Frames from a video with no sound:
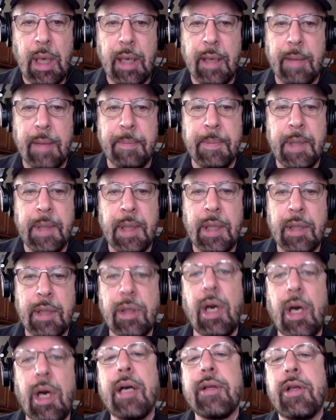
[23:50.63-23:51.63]
Um,
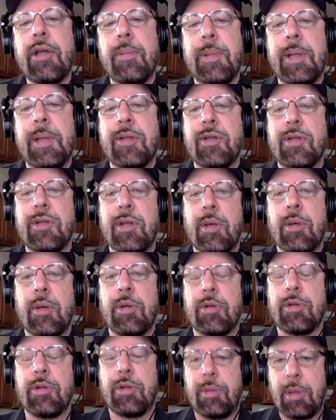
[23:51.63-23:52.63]
talk to business
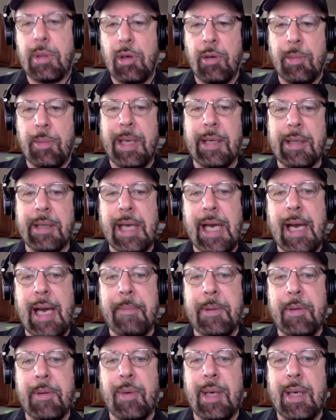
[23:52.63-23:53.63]
owners who know about
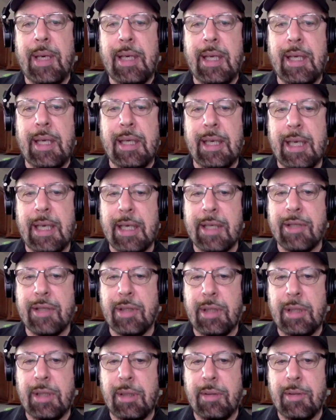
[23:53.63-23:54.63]
copywriting and
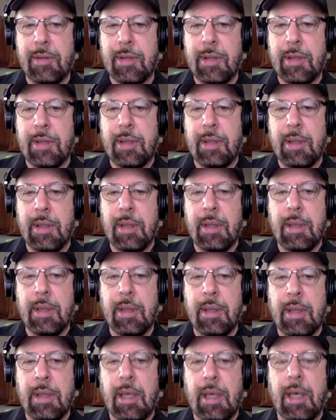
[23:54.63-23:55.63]
actually use it
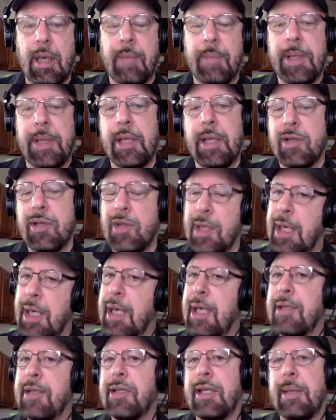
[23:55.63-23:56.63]
um, because the
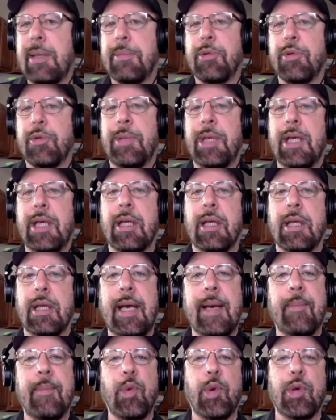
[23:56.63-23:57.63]
concepts will make a
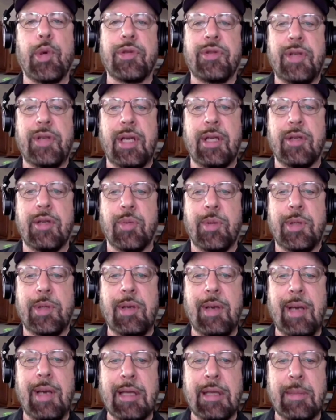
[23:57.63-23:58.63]
lot more sense when
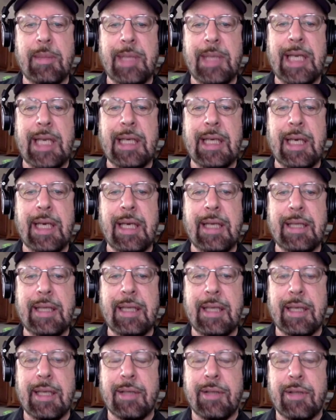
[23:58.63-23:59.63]
you have them in that
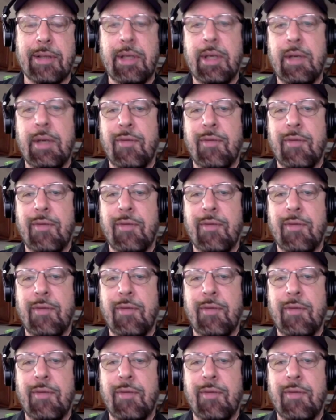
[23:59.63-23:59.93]
context.